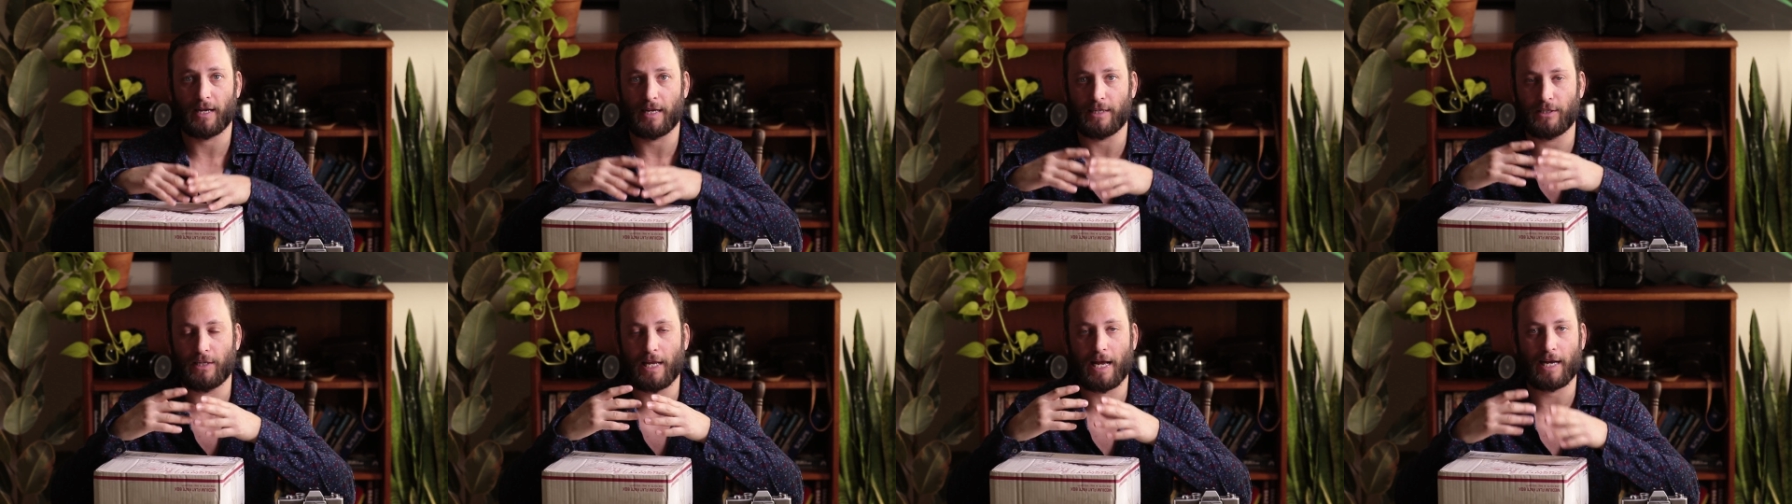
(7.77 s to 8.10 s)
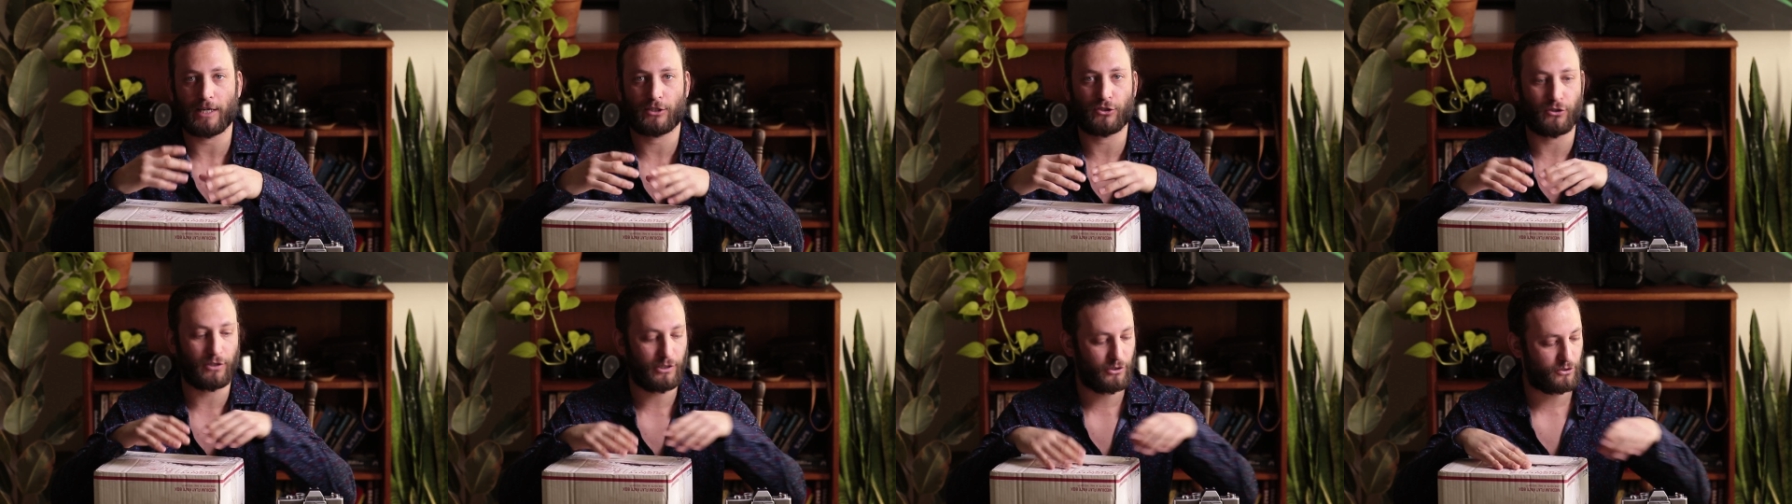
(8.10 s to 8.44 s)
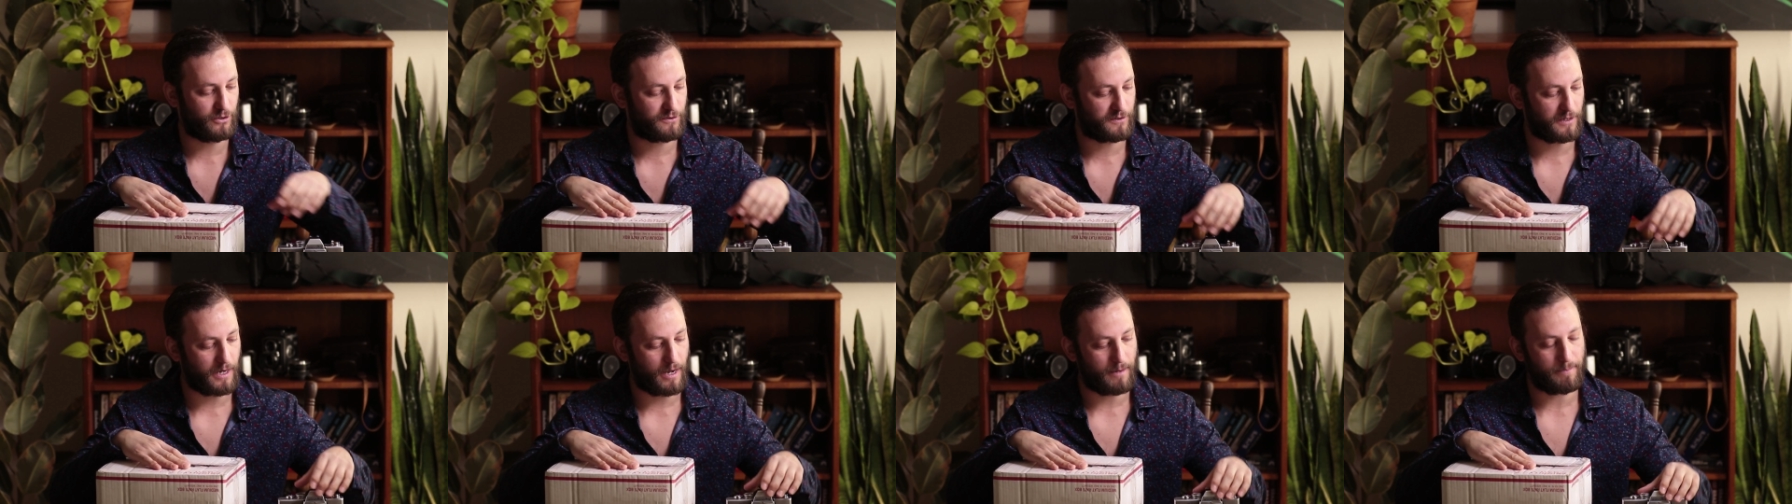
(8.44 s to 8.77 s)
I actually
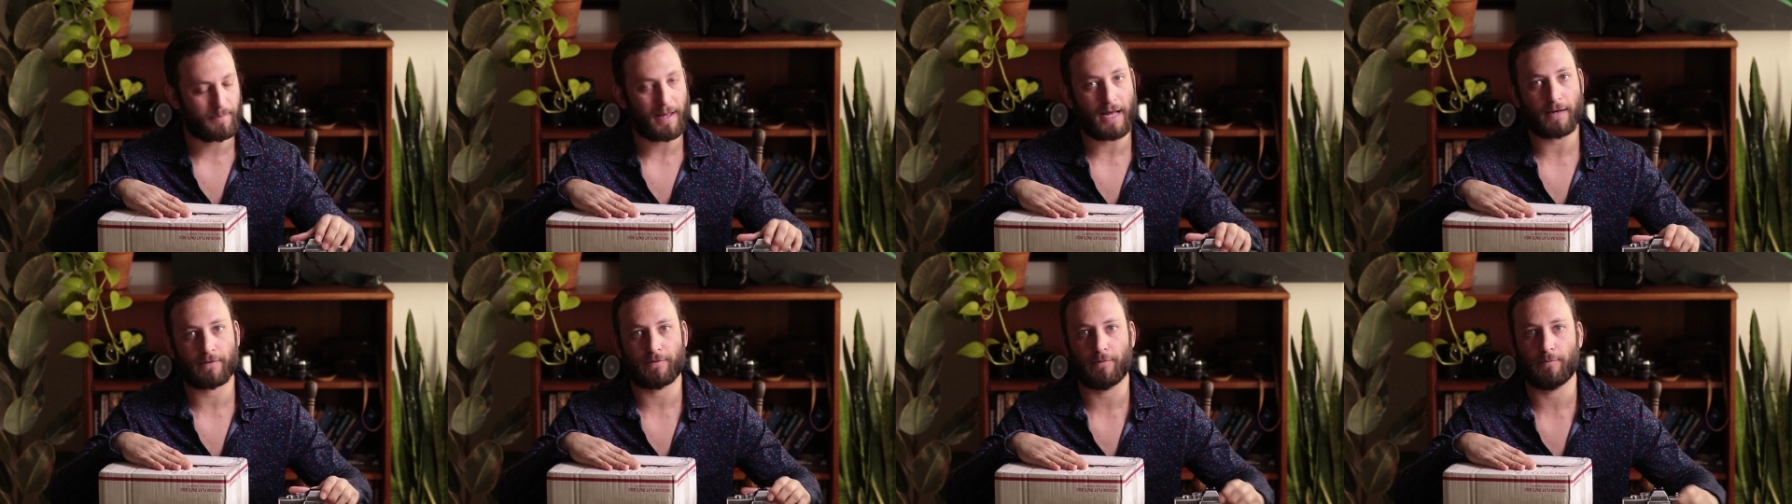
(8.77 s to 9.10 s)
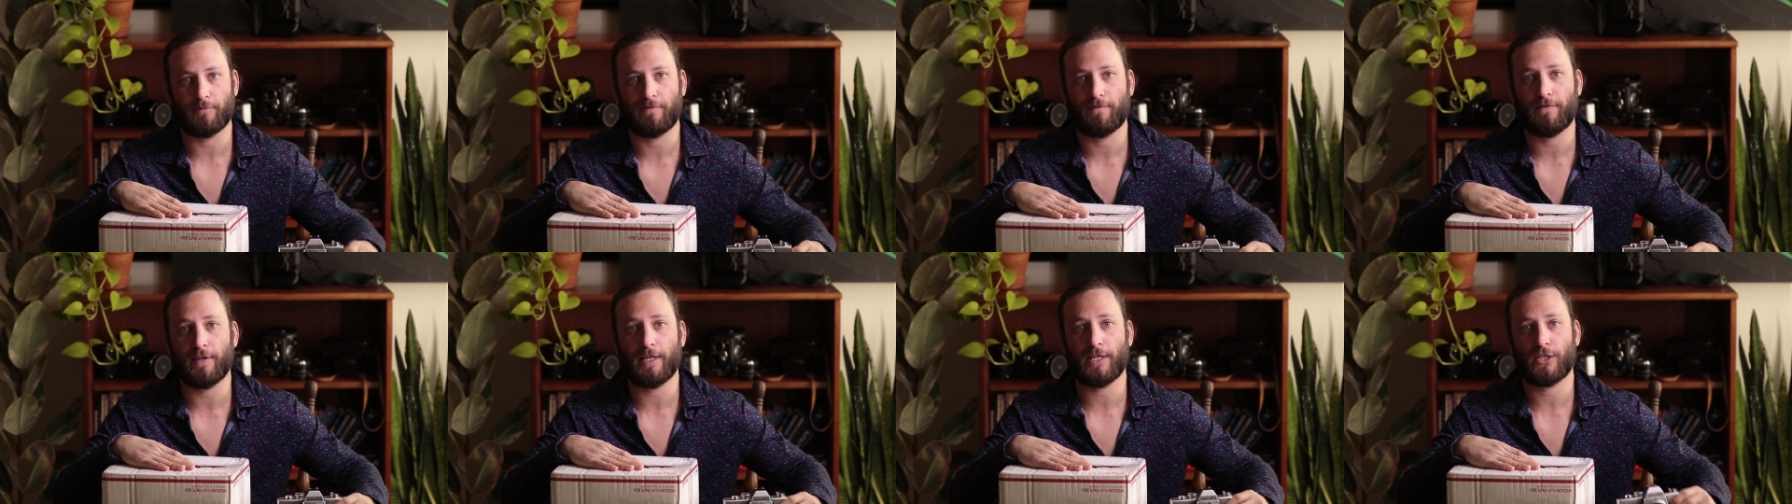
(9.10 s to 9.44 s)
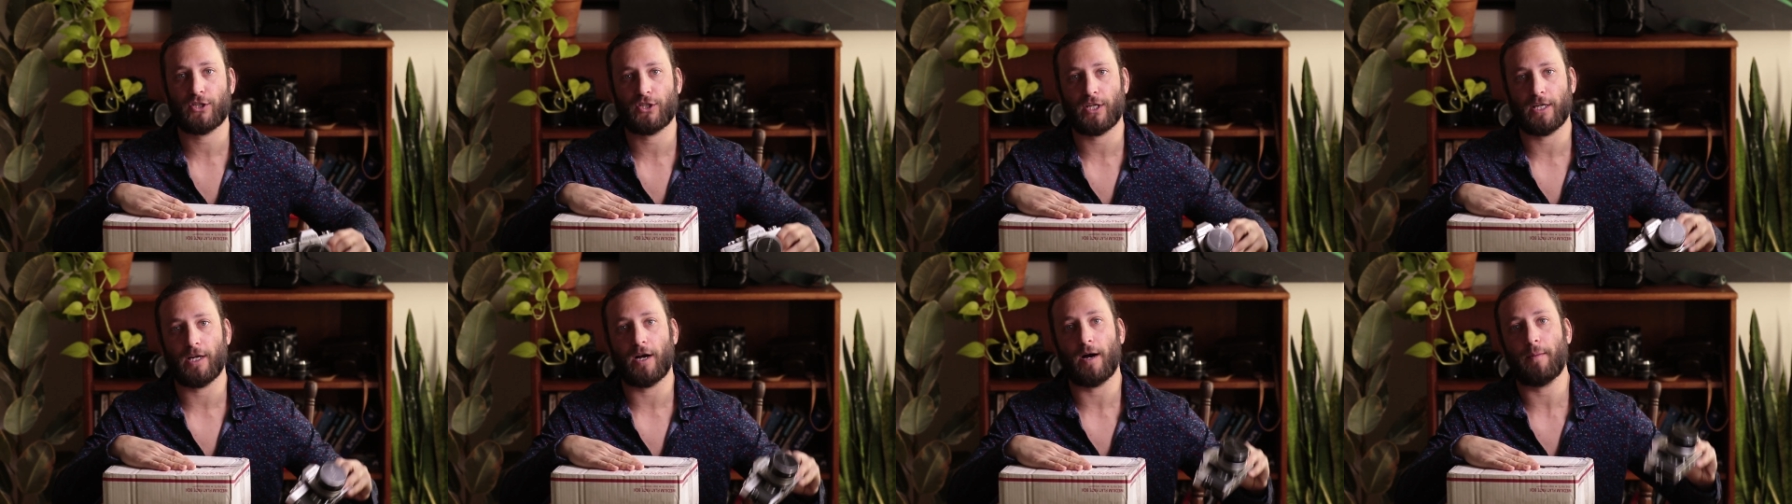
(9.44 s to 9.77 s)
just got back from
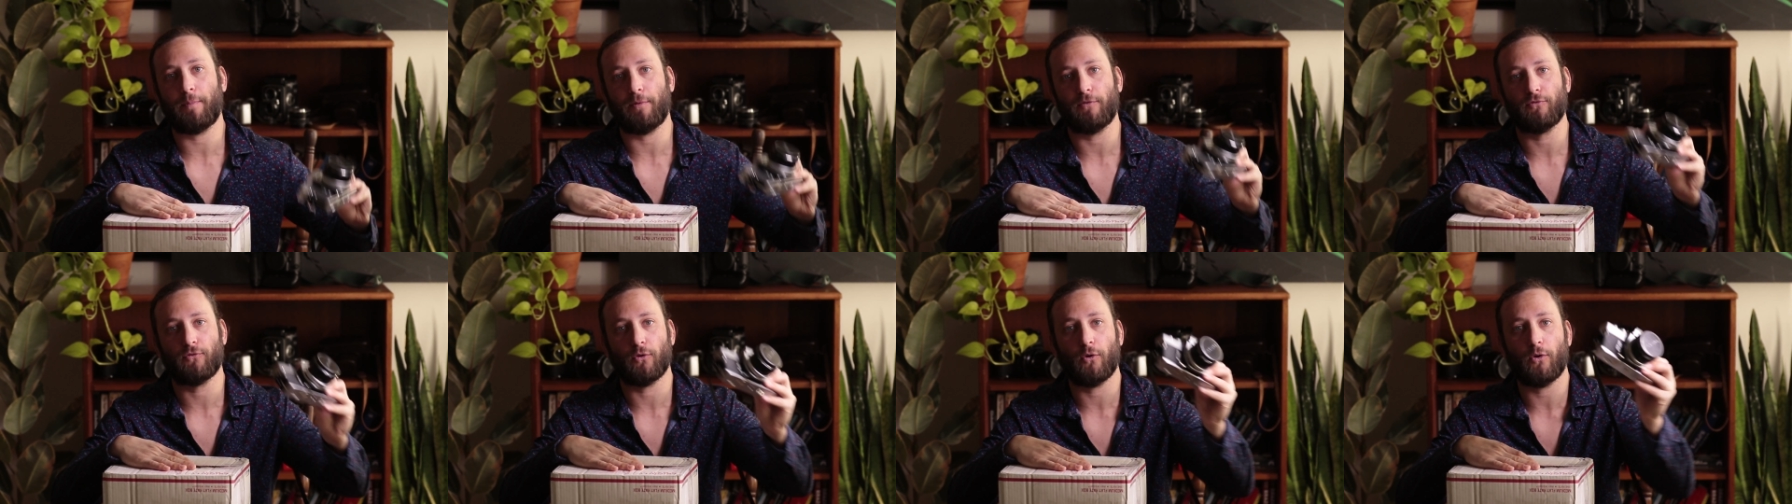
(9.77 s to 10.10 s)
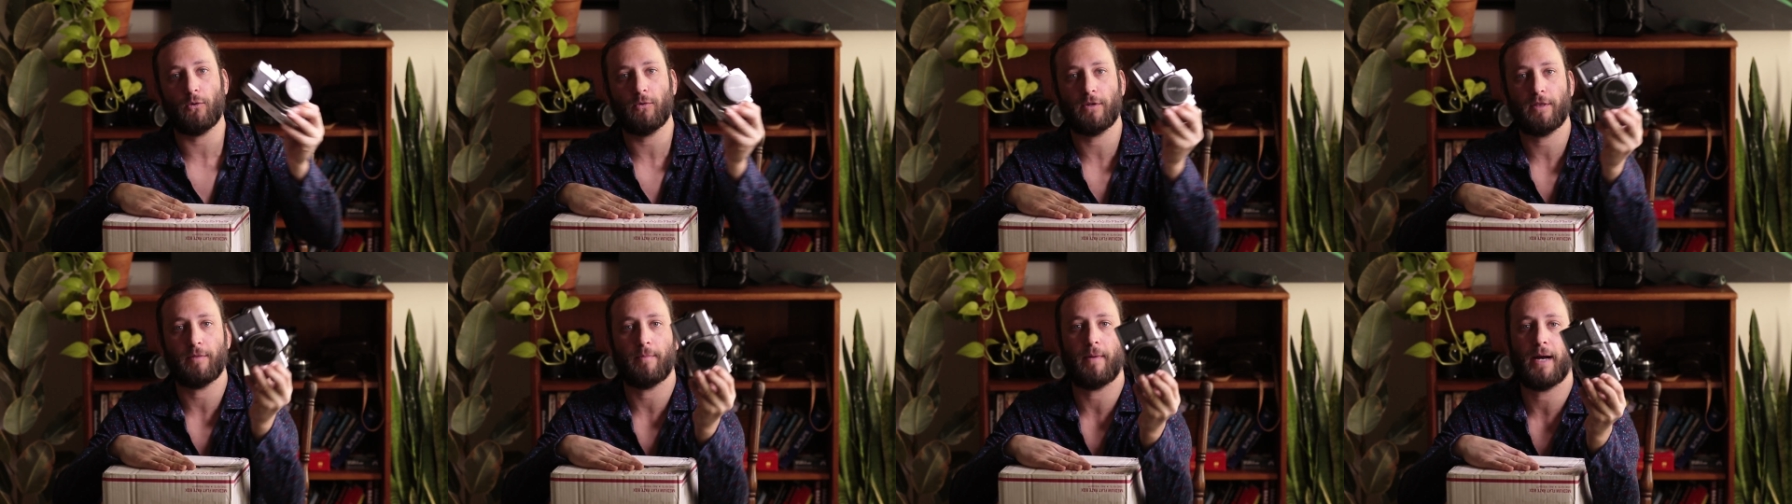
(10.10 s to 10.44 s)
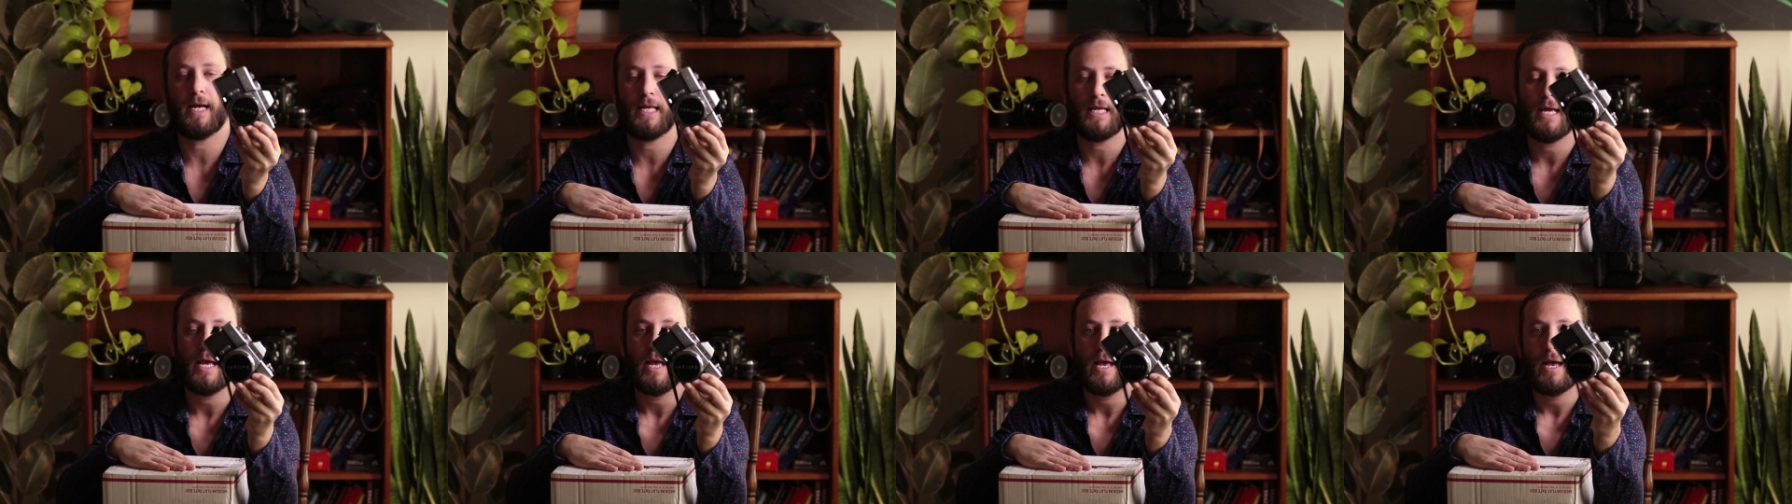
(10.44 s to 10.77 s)
finishing up a roll with
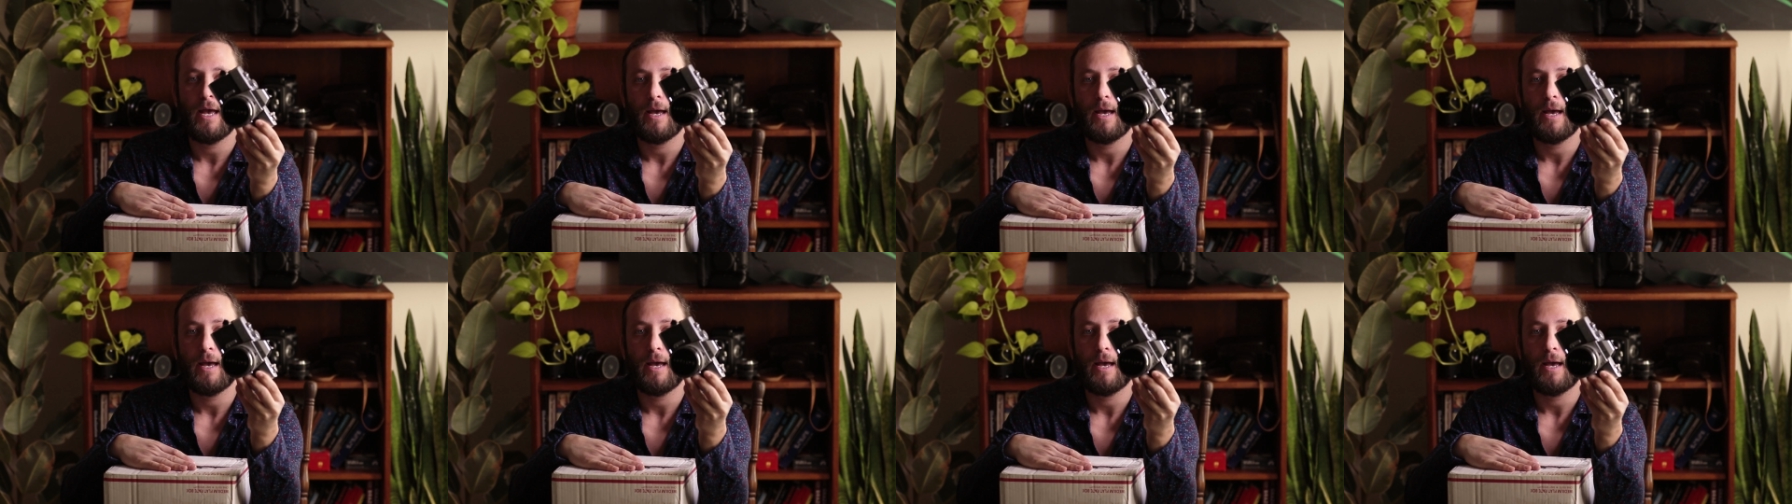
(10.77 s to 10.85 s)
my